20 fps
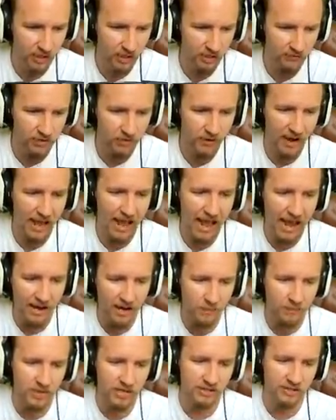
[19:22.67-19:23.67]
If you add
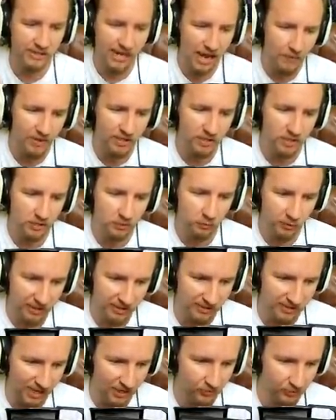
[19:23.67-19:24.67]
up the damage that we
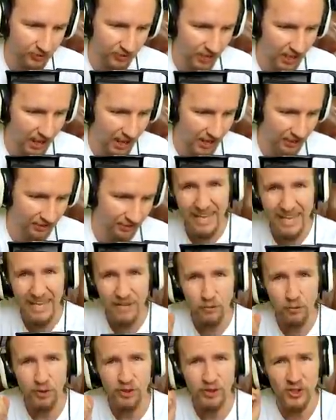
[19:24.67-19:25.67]
dealt there,
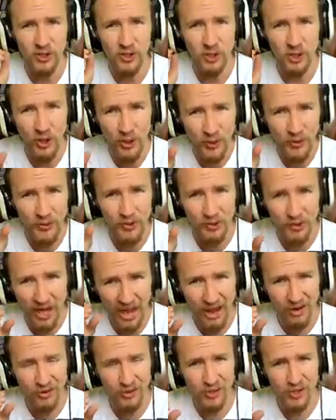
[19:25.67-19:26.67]
it was
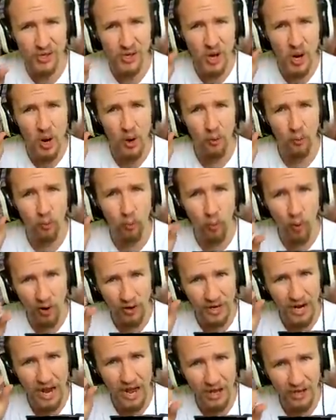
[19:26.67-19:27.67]

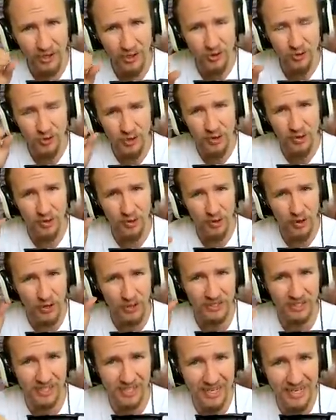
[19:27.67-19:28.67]

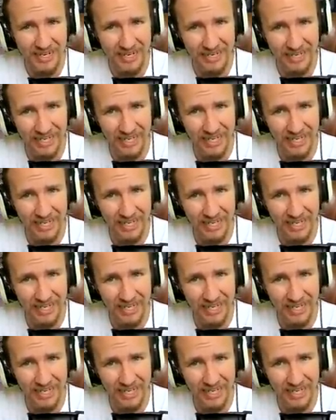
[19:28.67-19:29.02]
2,113.